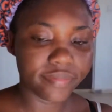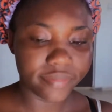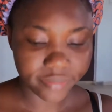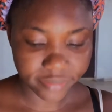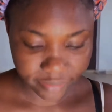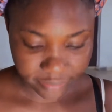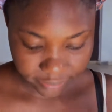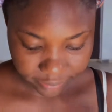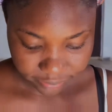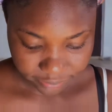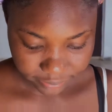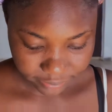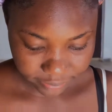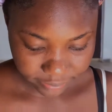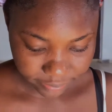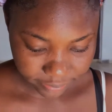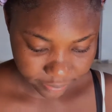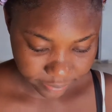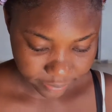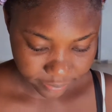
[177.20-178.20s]
your
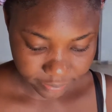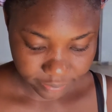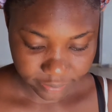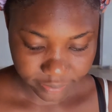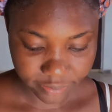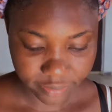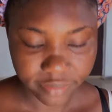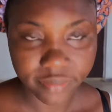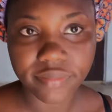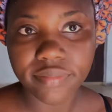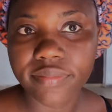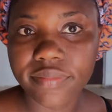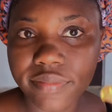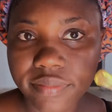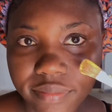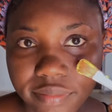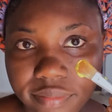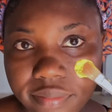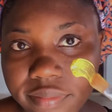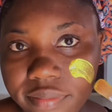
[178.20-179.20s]
face. You can use
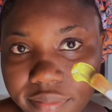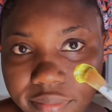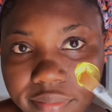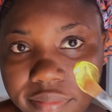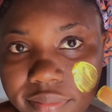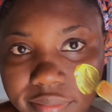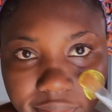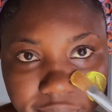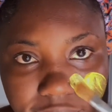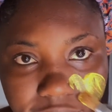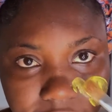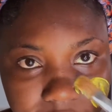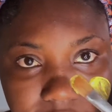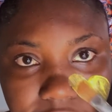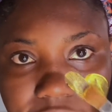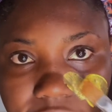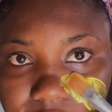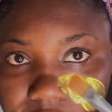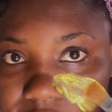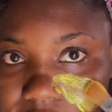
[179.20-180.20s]
any marks of your
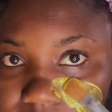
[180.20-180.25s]
choice. You can